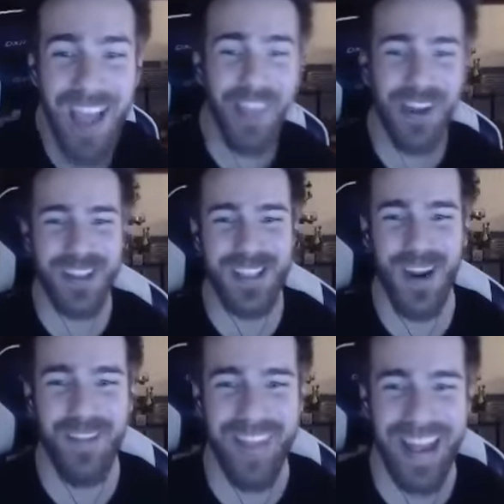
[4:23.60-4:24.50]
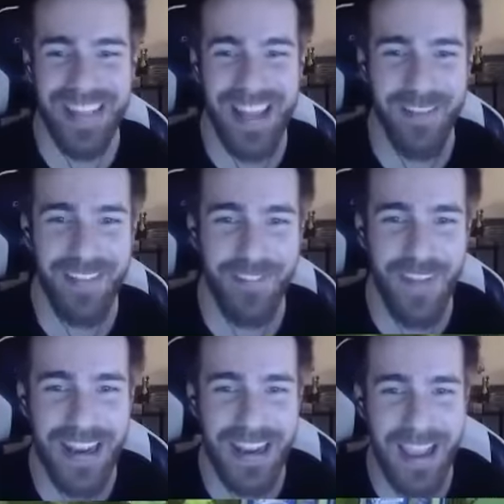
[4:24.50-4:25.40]
There's so many that I'm
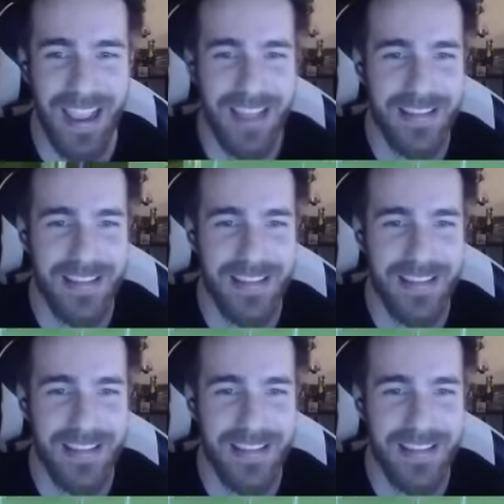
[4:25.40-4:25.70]
defending uh, against.